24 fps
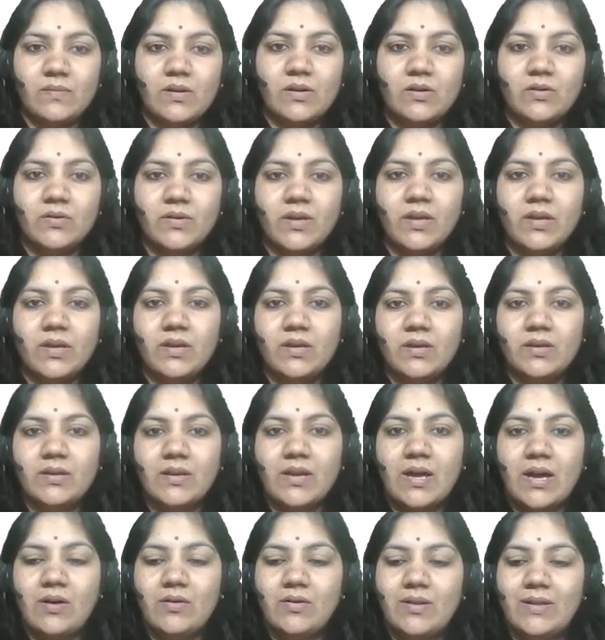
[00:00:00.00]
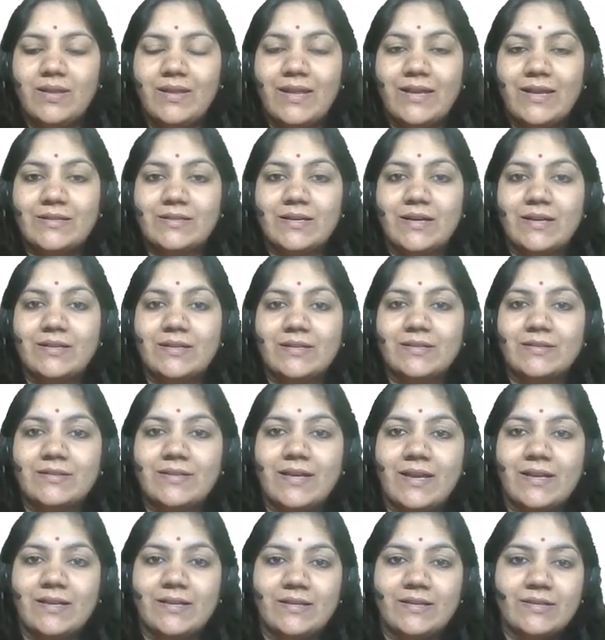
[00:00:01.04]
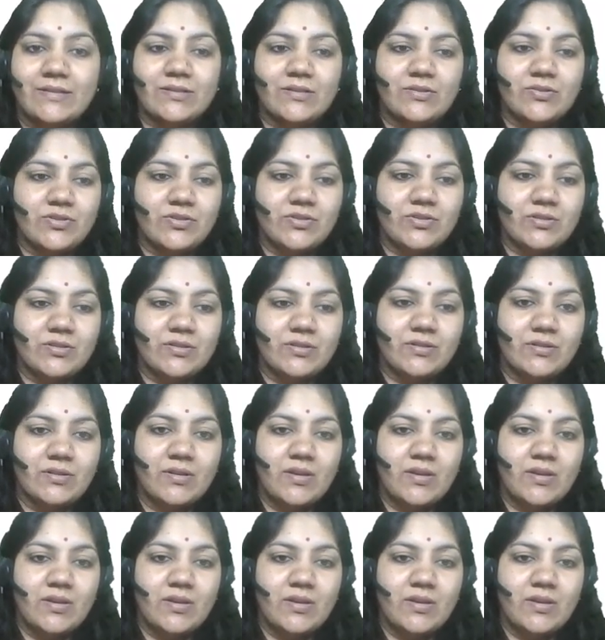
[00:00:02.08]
Okay, now let's understand this question.